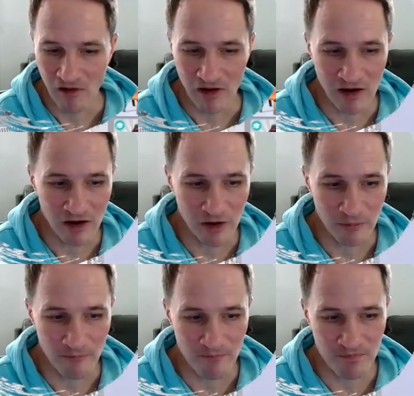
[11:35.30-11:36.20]

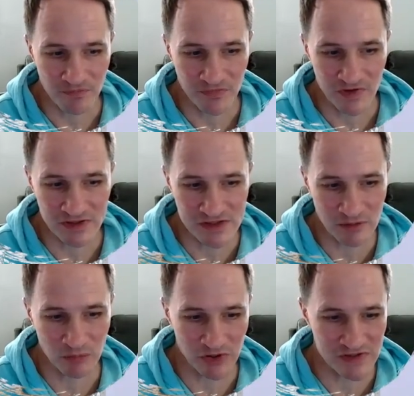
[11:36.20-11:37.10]
um, some
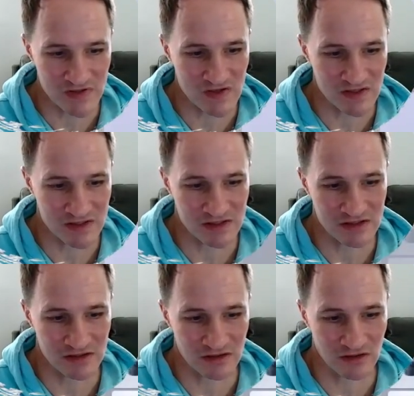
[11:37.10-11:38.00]
places
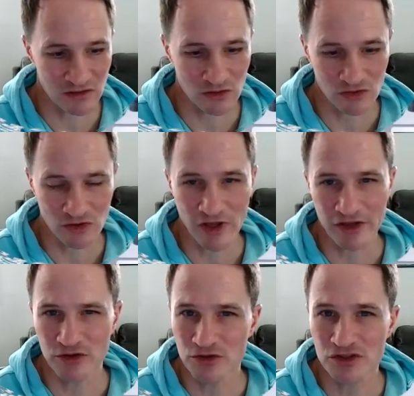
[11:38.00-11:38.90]
or like
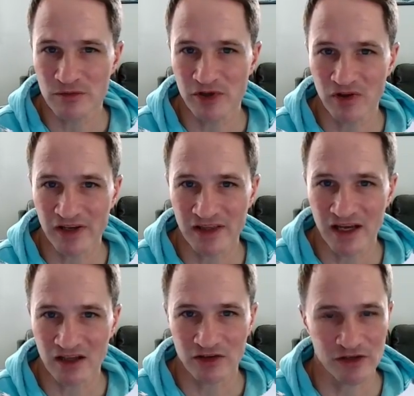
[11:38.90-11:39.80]
used to be like
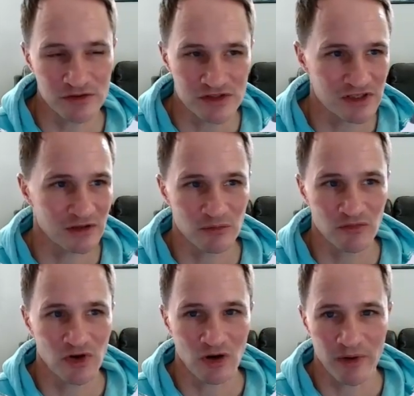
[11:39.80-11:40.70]
that. Like you see them
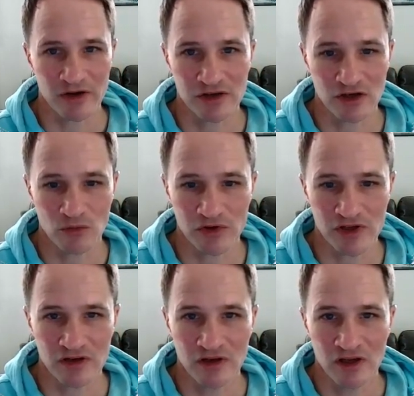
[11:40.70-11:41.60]
around here where
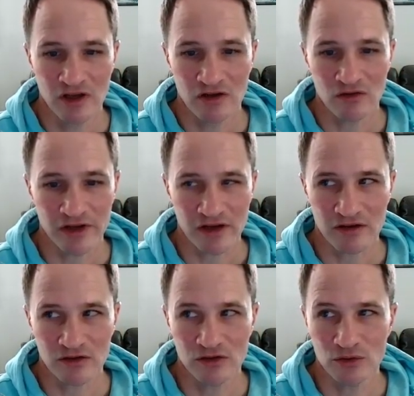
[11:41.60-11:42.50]
they like
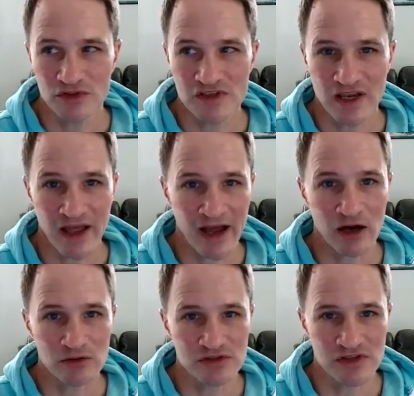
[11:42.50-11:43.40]
you would see a
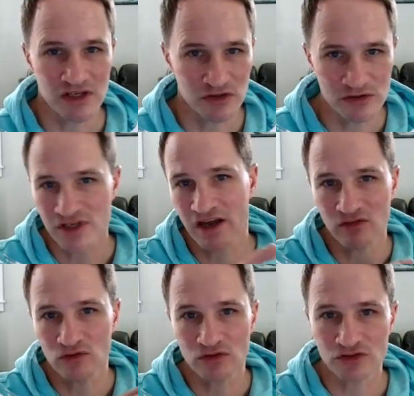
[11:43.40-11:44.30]
house that used to have
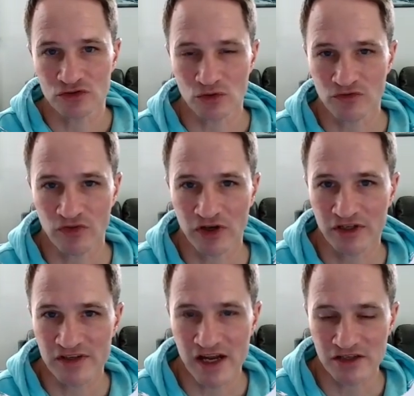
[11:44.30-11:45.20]
a little storefront
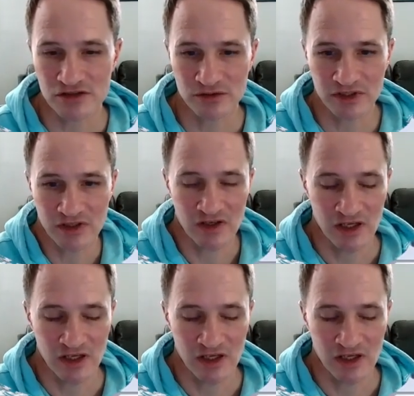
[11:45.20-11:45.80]
attached to it.